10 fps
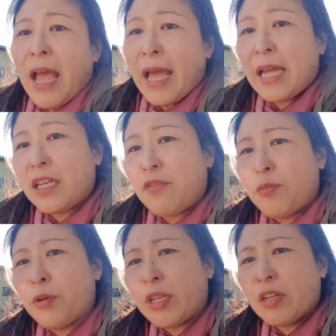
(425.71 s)
And if
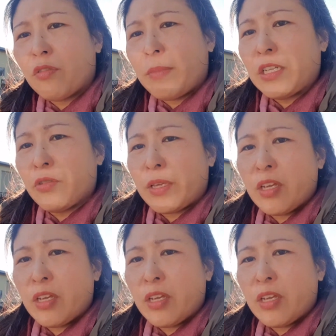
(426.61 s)
you put incremental